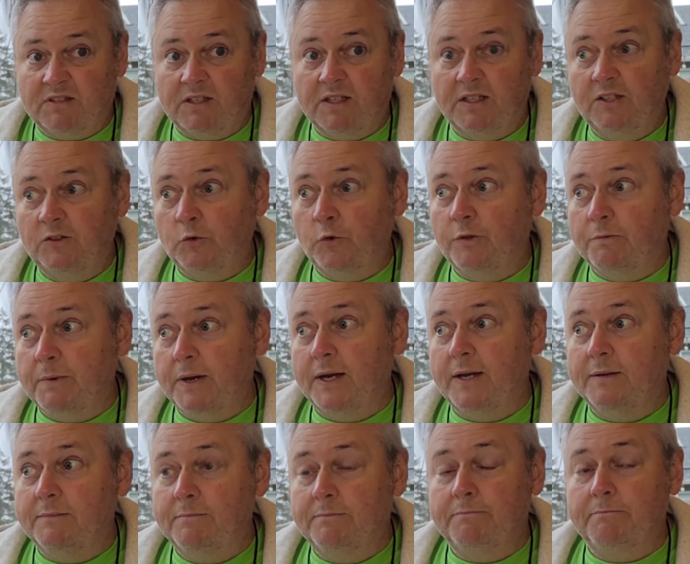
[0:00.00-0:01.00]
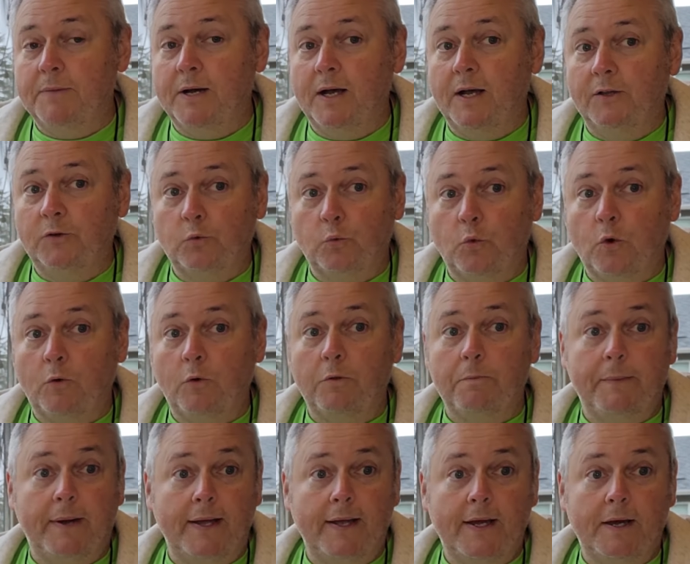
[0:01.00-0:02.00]
at least with my
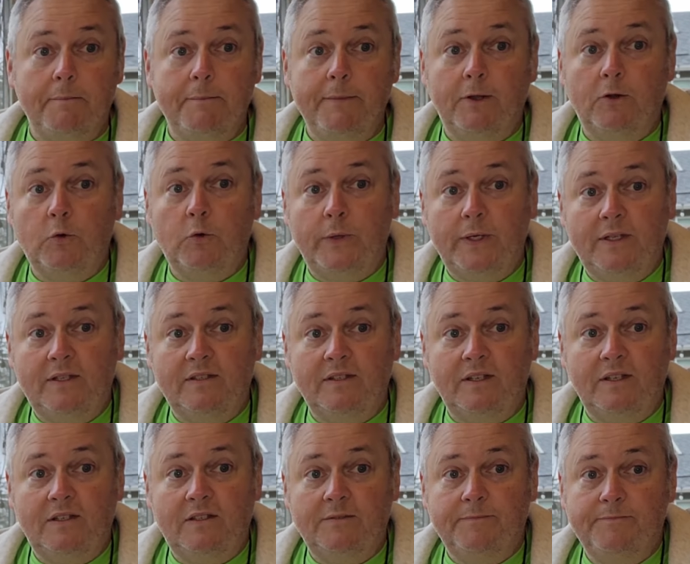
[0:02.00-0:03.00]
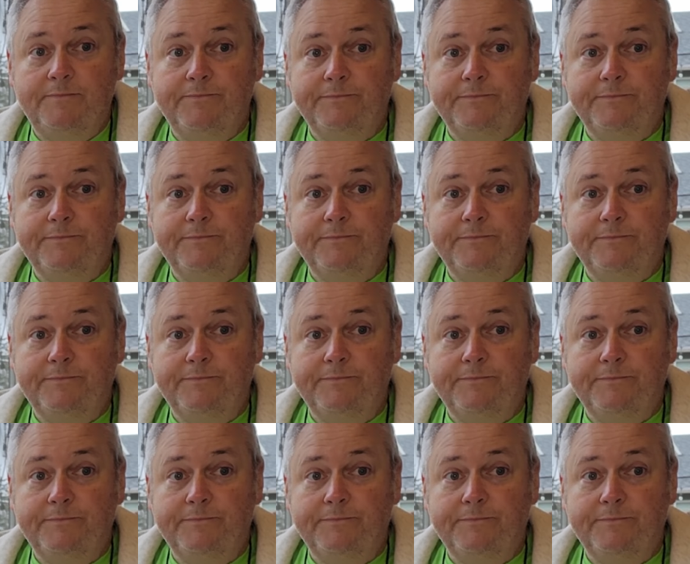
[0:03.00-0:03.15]
milkweed seeds,